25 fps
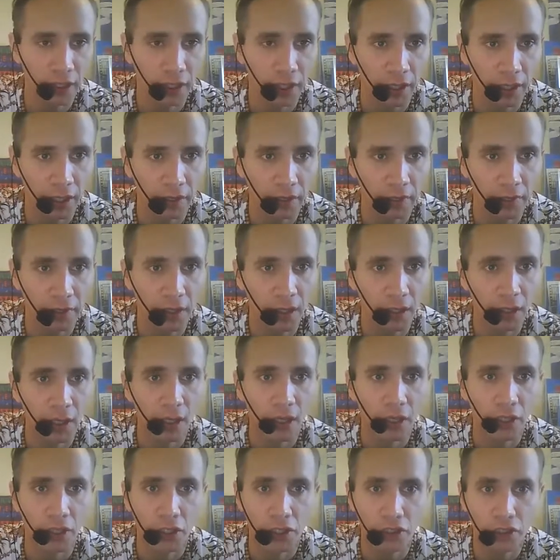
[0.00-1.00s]
The
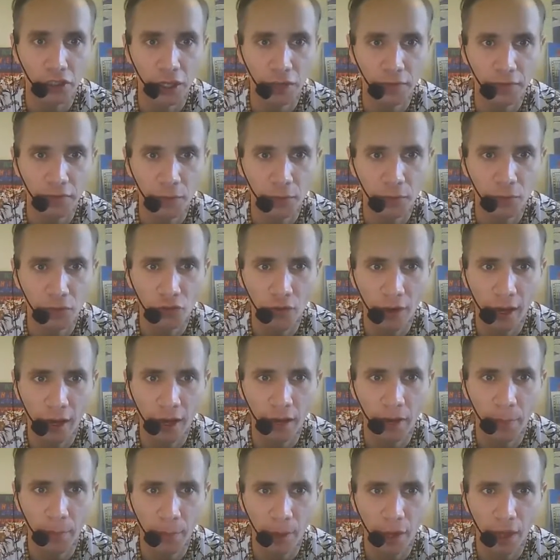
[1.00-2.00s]
Conservative
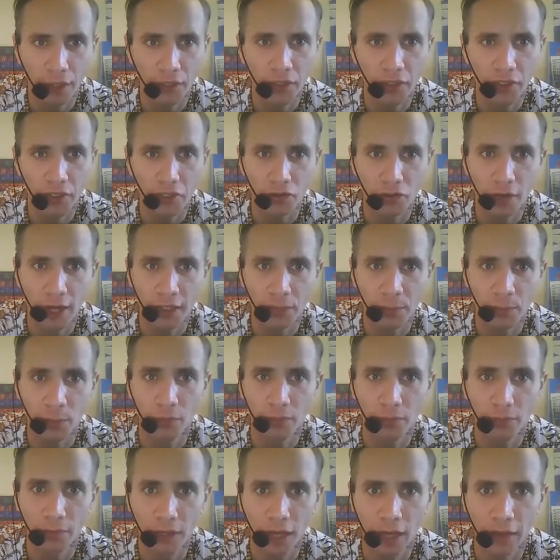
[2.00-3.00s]
Party's
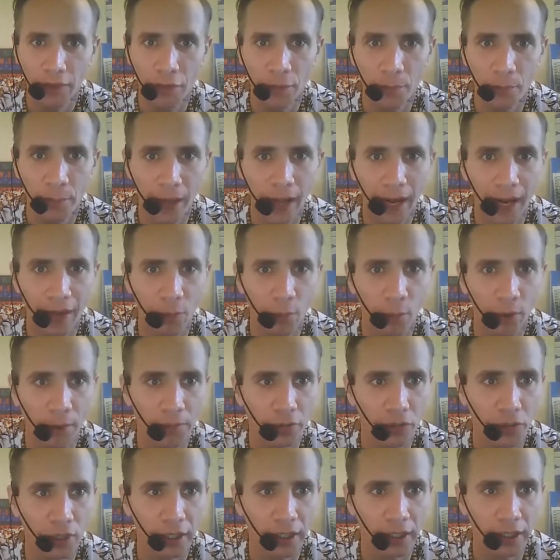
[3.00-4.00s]
Transport for London ballot
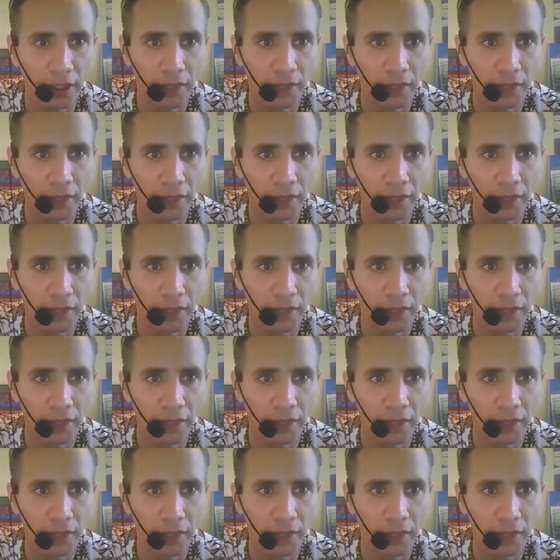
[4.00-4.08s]
website